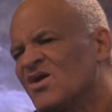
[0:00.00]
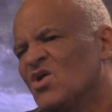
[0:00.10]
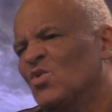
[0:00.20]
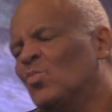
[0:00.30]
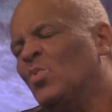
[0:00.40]

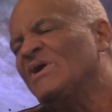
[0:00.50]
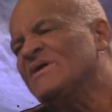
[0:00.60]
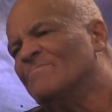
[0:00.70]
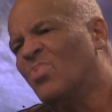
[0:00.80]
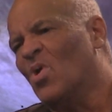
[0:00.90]
William
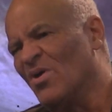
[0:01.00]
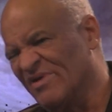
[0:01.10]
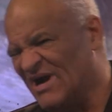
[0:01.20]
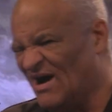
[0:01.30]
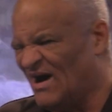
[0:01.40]

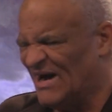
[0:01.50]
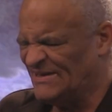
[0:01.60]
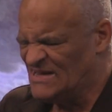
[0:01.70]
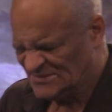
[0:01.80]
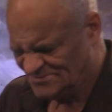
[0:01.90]
Beauregard
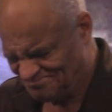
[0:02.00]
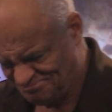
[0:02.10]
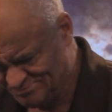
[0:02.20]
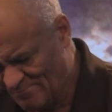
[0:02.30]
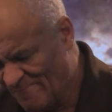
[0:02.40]

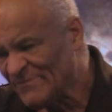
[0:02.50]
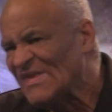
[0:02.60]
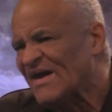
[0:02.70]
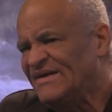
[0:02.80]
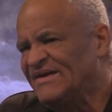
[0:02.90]

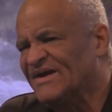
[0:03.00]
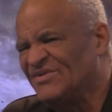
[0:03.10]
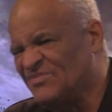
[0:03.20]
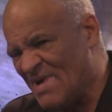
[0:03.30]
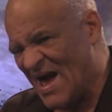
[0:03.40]
years
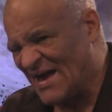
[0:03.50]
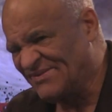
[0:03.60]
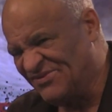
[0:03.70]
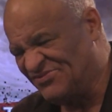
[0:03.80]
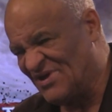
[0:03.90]
back
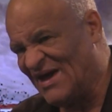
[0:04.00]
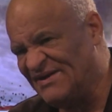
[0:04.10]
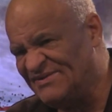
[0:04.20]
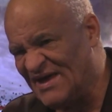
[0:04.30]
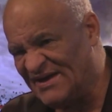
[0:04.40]
decided
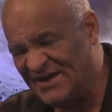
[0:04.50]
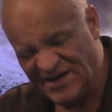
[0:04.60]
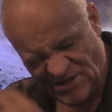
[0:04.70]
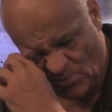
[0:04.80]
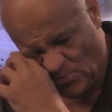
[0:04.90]
that he
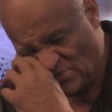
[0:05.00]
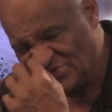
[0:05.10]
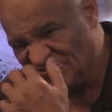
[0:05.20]
was